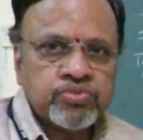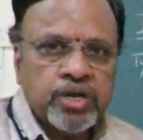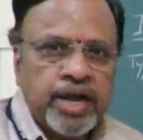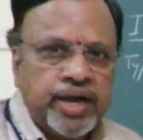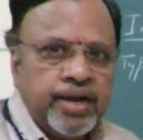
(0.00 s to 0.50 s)

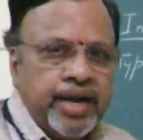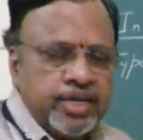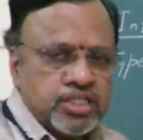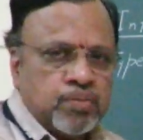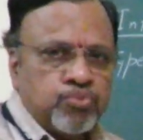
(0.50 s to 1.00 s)
And let
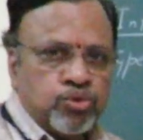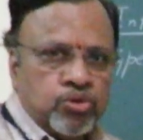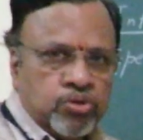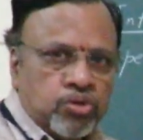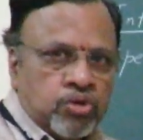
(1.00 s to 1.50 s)
us come
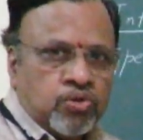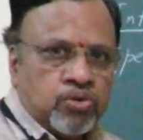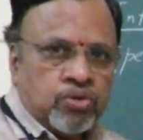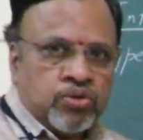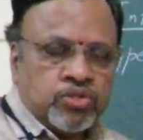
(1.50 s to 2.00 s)
to
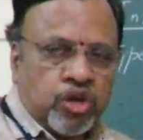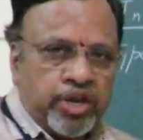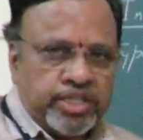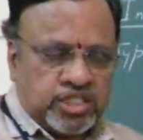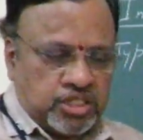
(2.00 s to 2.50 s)

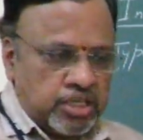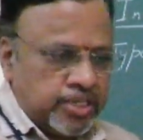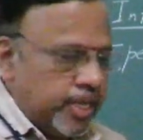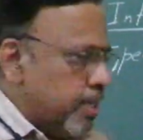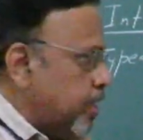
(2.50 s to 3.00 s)
solids,
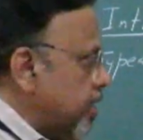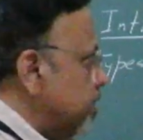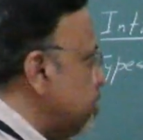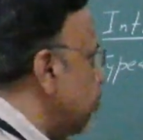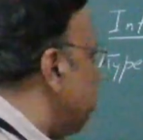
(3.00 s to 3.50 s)
then
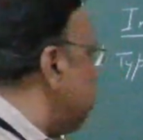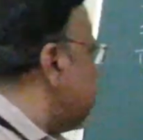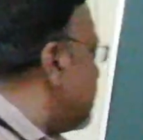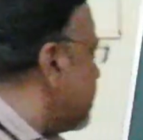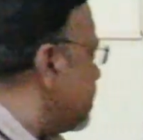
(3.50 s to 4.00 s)
different
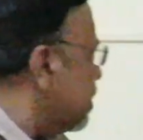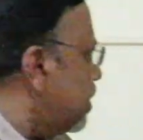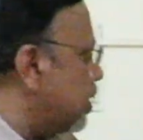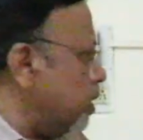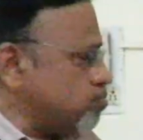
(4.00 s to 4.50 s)

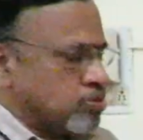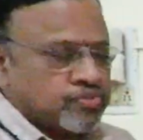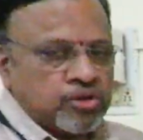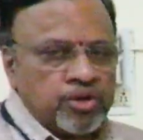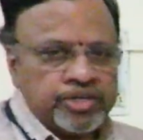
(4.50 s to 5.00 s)
types of
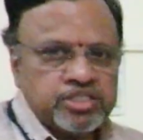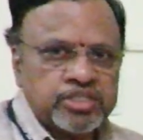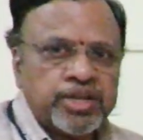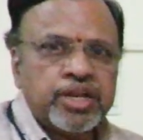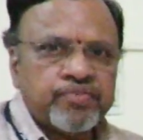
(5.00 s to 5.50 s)
solids
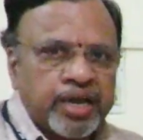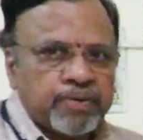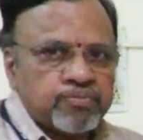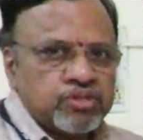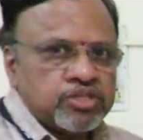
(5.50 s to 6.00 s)
generally we
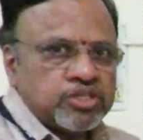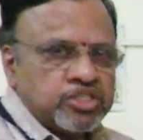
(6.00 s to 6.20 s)
have.